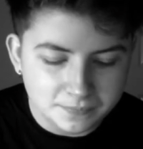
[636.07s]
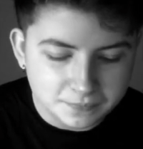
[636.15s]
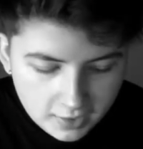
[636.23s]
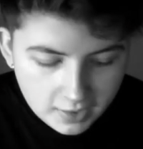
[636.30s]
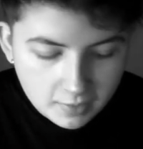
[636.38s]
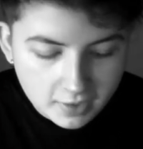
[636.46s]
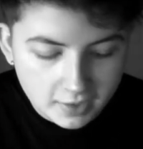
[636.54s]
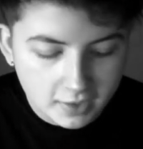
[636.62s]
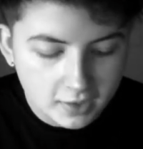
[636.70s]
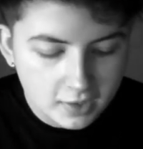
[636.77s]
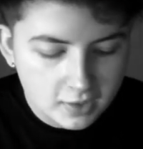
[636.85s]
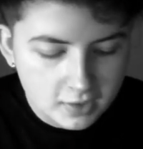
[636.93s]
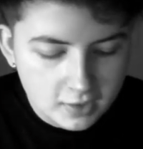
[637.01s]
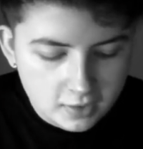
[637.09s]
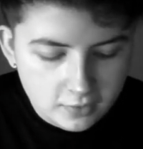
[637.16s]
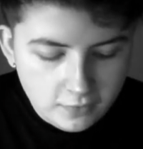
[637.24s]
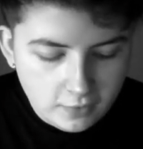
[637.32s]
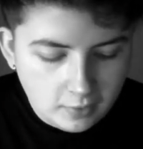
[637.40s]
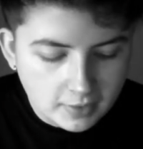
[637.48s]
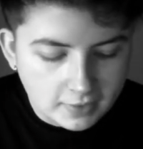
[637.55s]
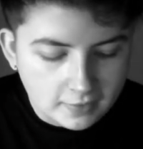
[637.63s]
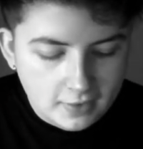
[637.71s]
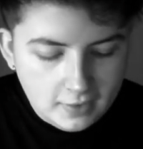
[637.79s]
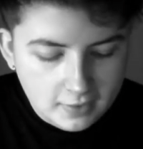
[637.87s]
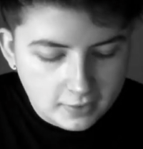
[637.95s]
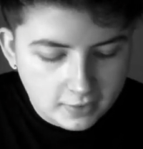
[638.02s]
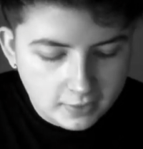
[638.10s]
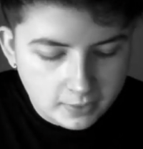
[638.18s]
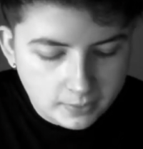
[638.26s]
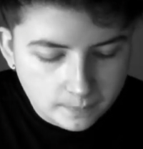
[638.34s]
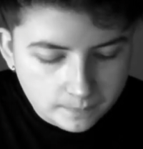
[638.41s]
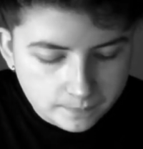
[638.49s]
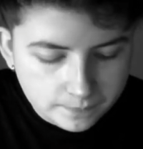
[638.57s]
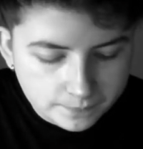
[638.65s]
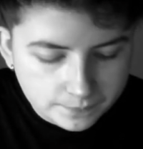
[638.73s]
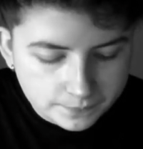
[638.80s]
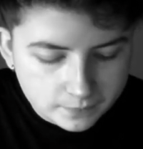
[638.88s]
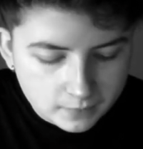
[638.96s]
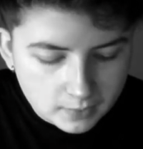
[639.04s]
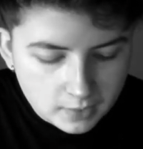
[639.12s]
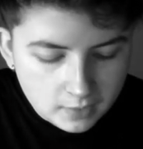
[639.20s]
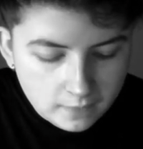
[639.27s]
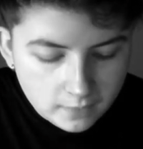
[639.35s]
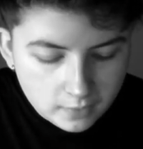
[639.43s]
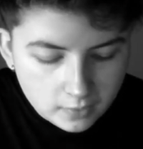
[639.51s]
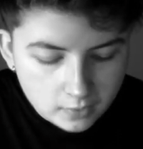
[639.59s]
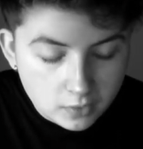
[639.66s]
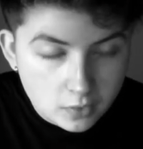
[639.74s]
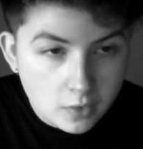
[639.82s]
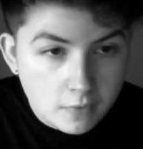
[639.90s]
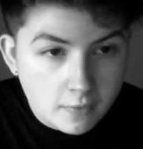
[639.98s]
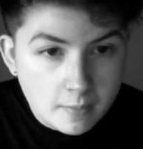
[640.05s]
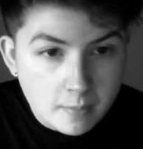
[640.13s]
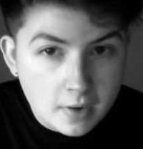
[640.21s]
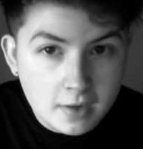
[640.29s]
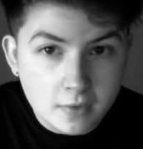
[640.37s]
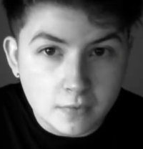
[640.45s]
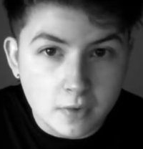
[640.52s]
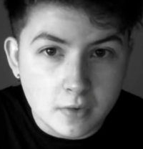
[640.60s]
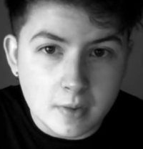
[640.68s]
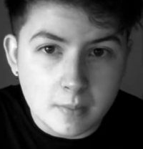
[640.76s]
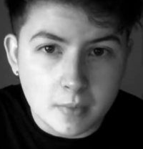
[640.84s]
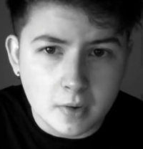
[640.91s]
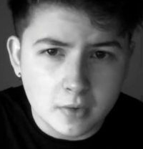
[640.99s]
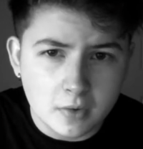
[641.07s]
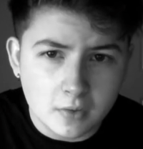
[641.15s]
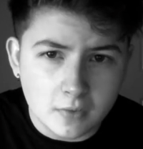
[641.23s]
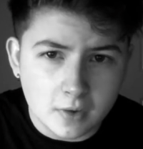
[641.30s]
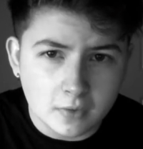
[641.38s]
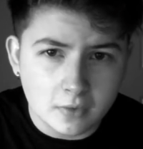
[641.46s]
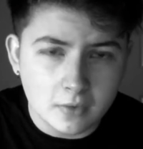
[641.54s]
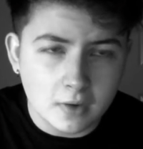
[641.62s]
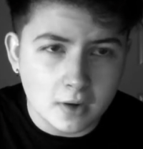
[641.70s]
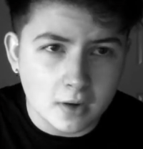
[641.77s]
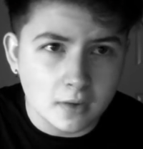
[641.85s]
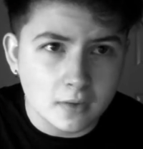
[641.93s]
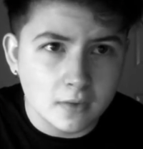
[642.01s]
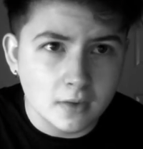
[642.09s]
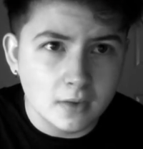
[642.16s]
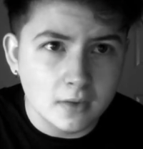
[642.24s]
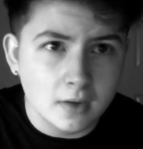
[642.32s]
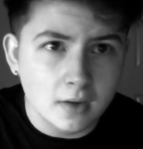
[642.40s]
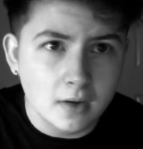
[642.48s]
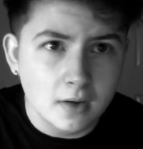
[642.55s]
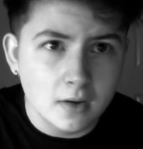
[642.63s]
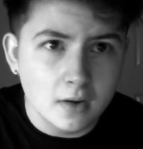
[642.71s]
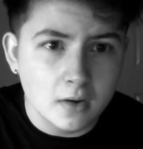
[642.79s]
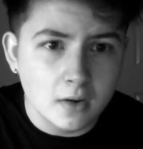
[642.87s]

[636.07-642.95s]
Anyway, following that, in the end of November 2016,